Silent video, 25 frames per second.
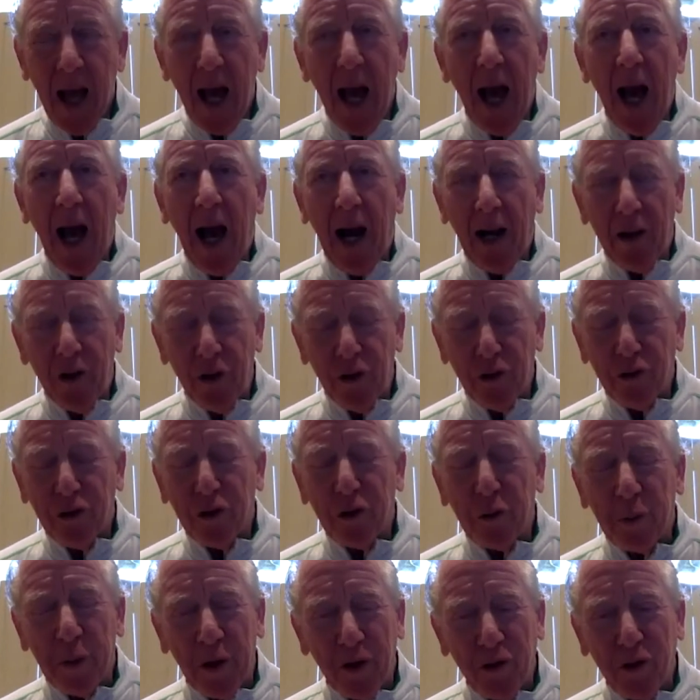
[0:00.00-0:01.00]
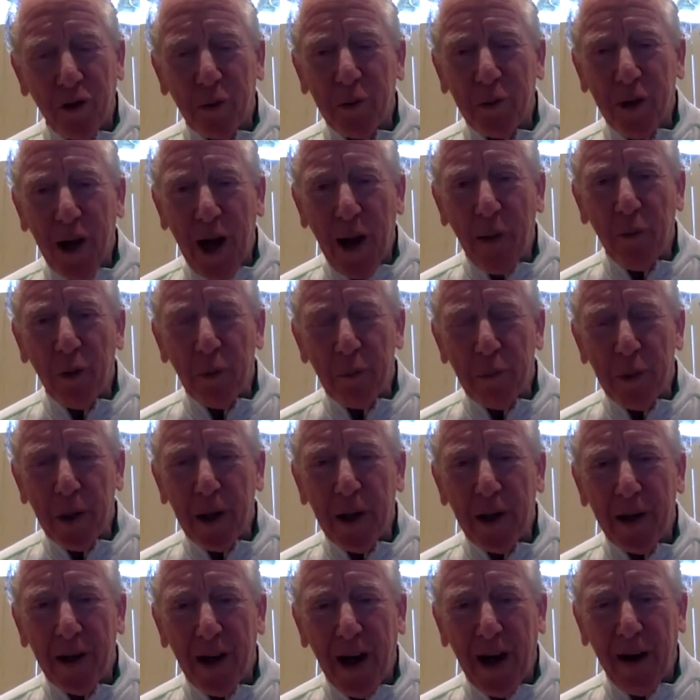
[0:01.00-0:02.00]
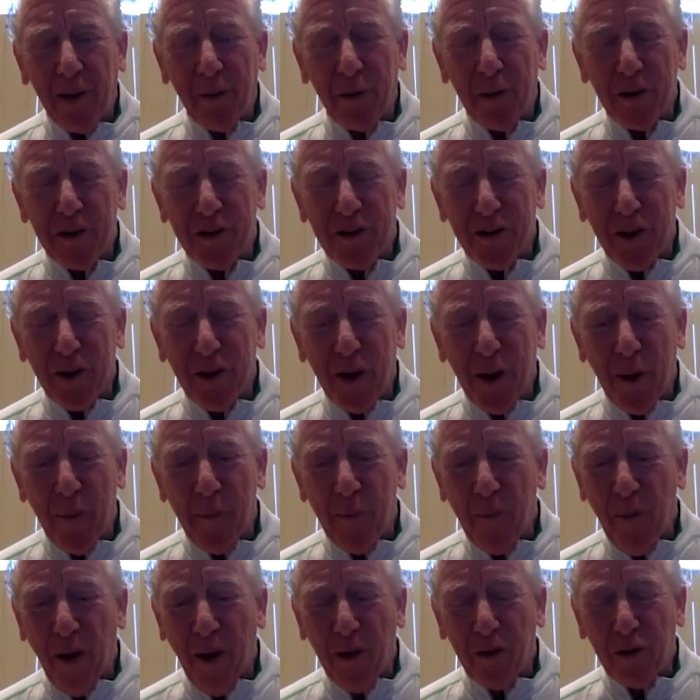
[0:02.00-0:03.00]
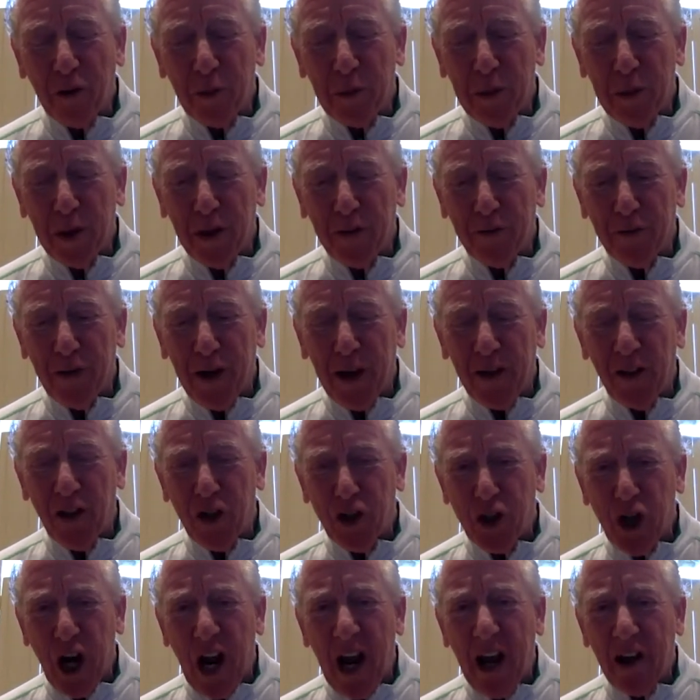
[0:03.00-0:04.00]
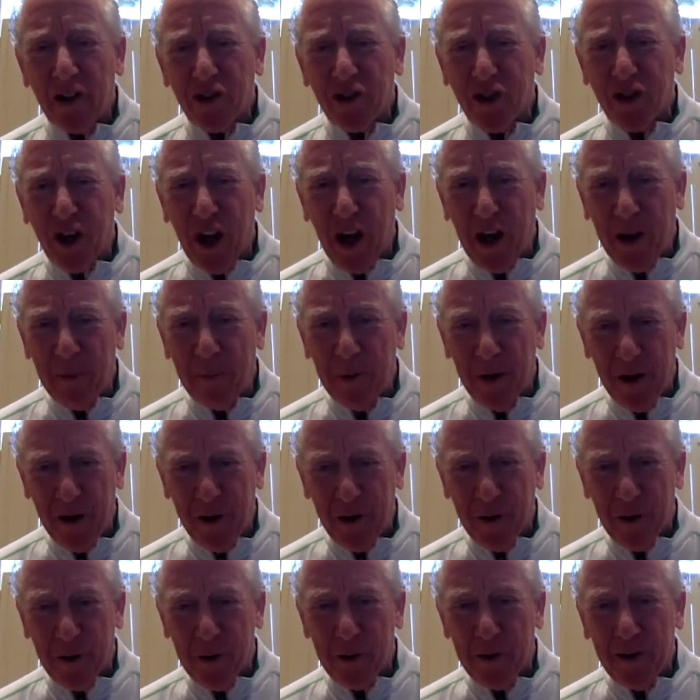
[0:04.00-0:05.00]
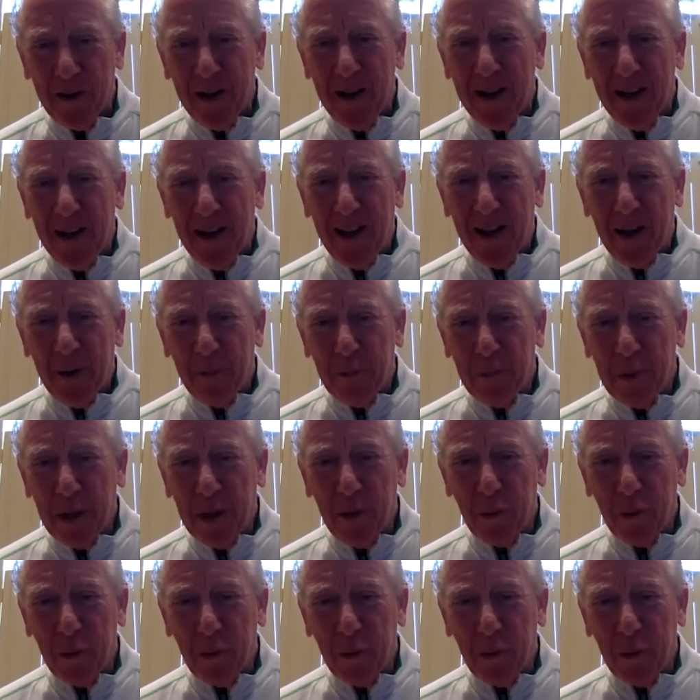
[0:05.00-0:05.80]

I used to spend some time with Pete. I was a big fan. The Jazz came here, and Pete